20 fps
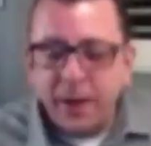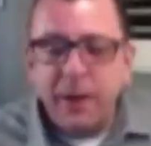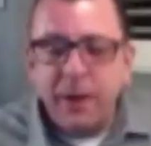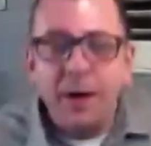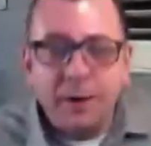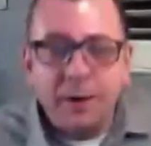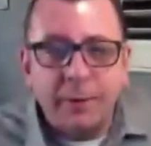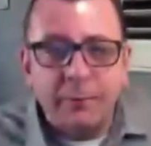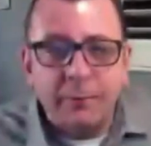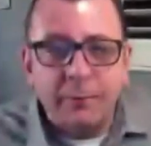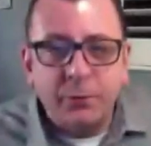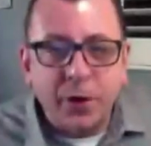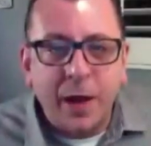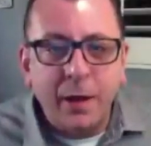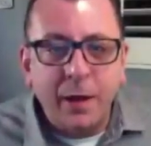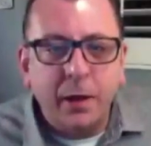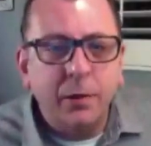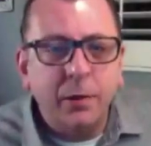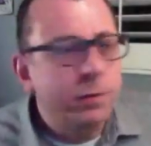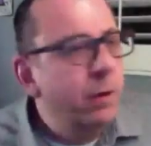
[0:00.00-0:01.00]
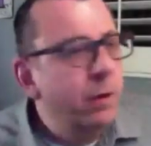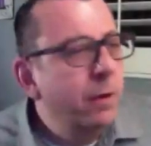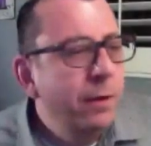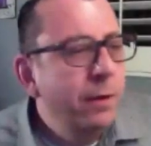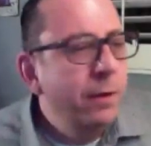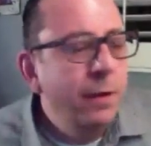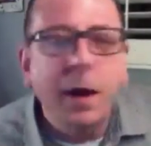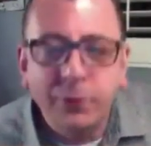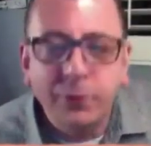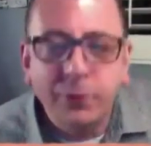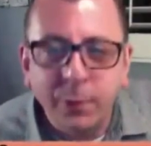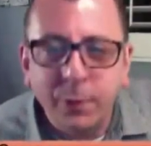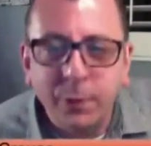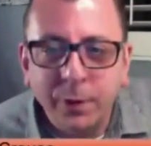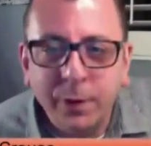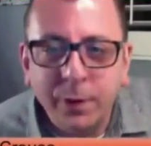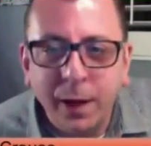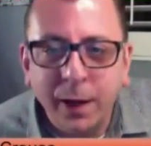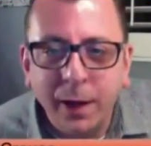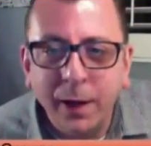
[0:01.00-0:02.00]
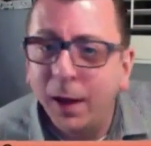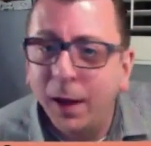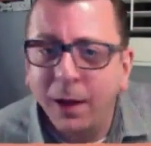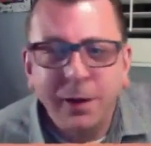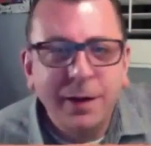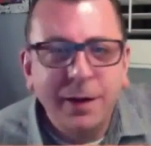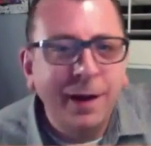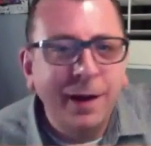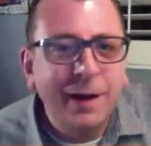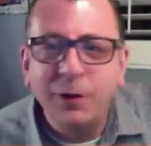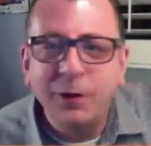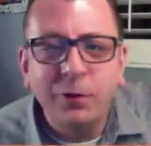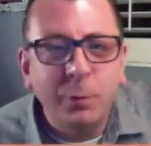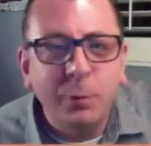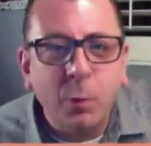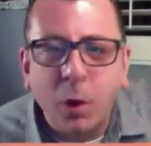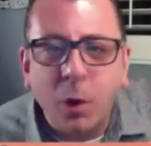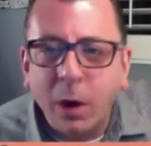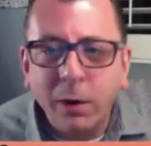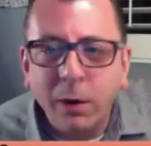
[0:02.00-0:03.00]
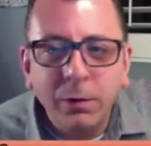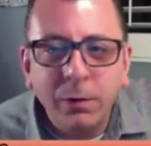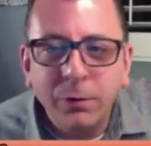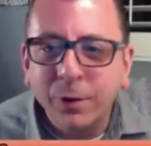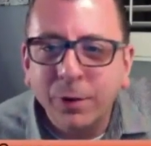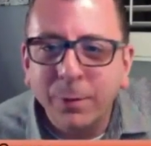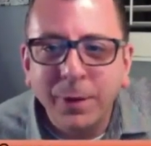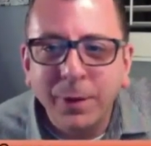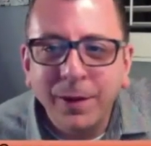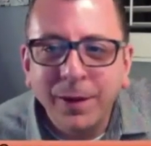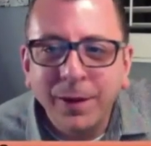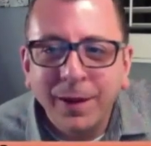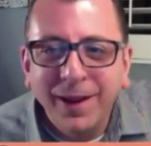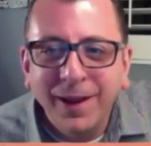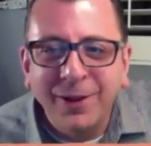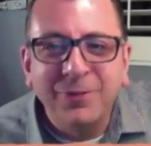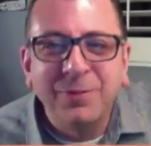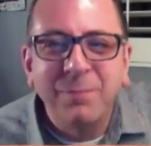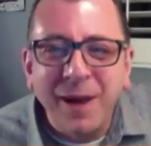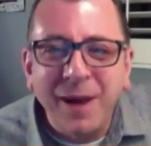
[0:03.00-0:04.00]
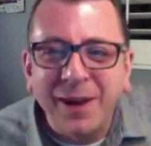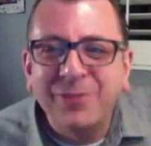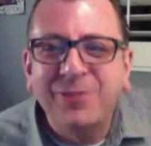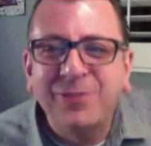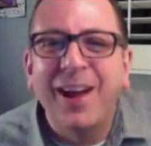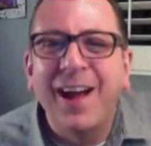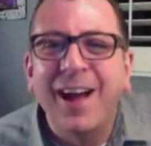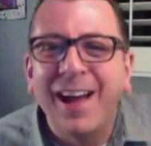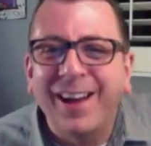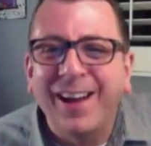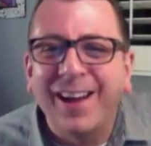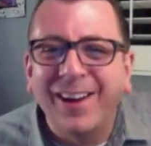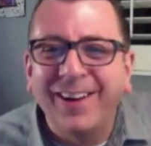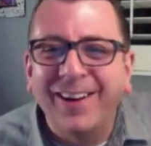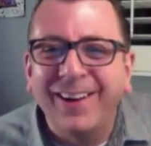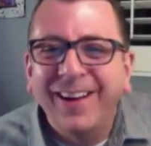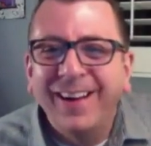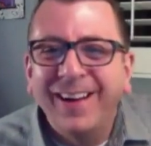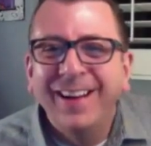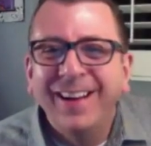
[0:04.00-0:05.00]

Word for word: down and comes down and goes, you guys doing okay? Can I get you some water or something? And he goes, Mick Jagger